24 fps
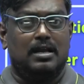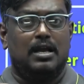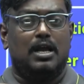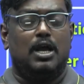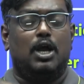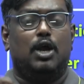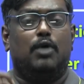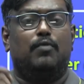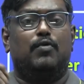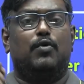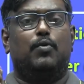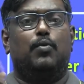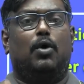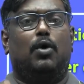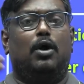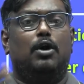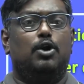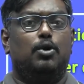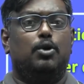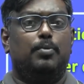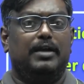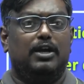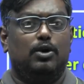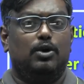If you want to
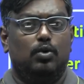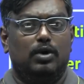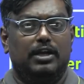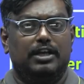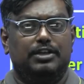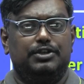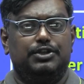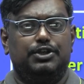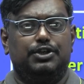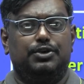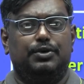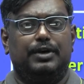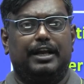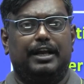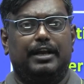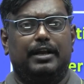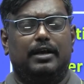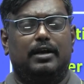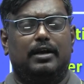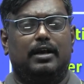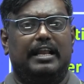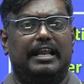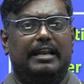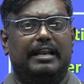be good in
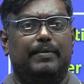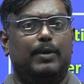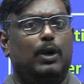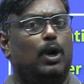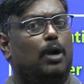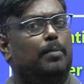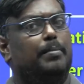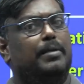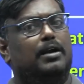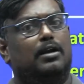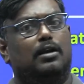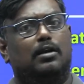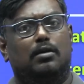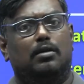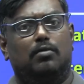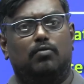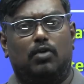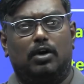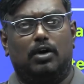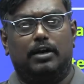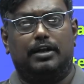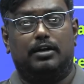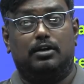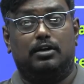geotechnical, environmental, or
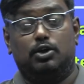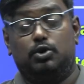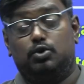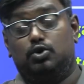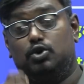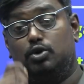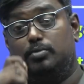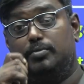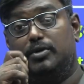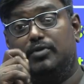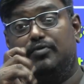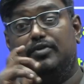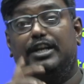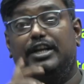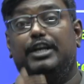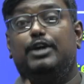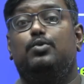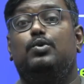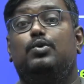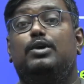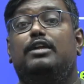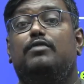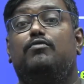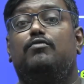water, you should be very
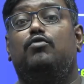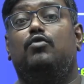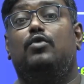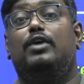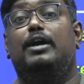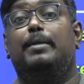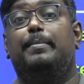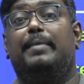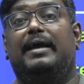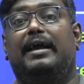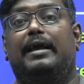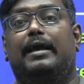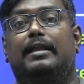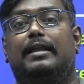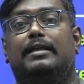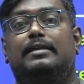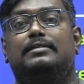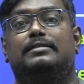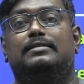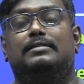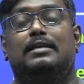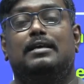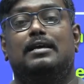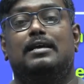good in fluid mechanics
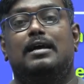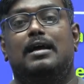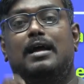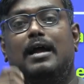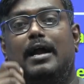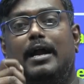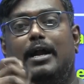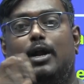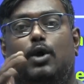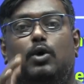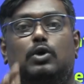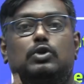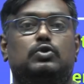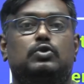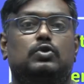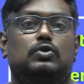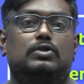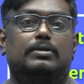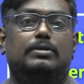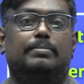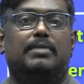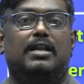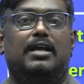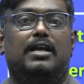and also
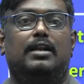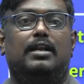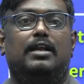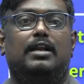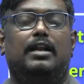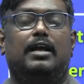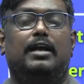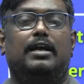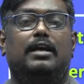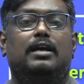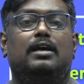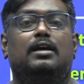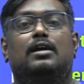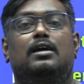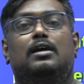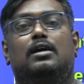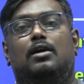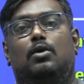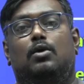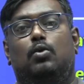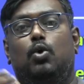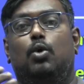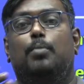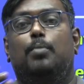similarly like
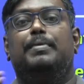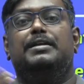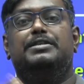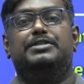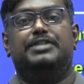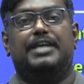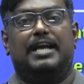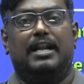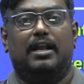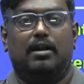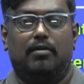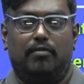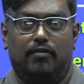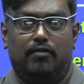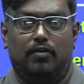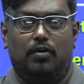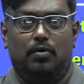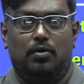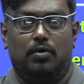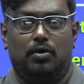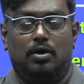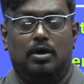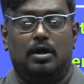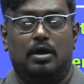open channel flow.
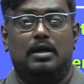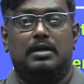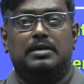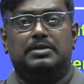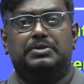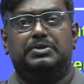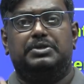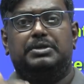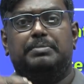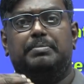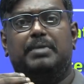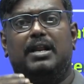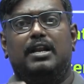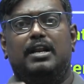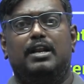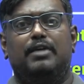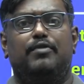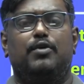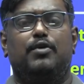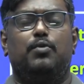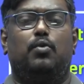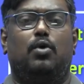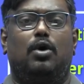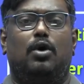Similarly, if you
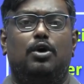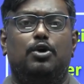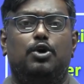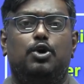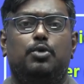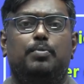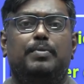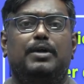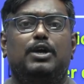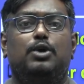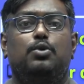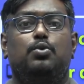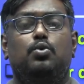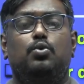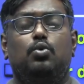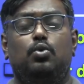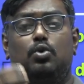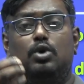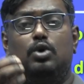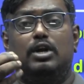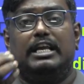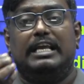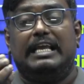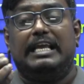want to be
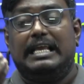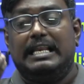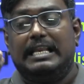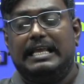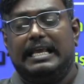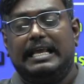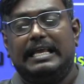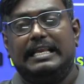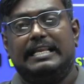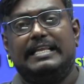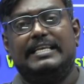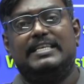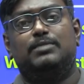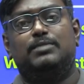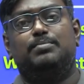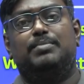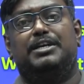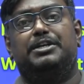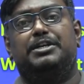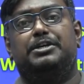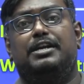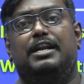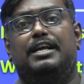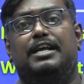good in any
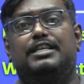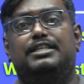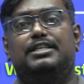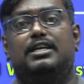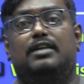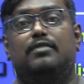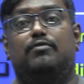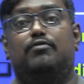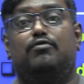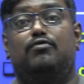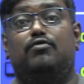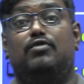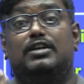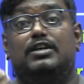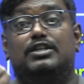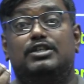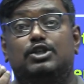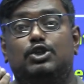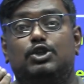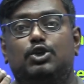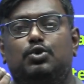specialization, first you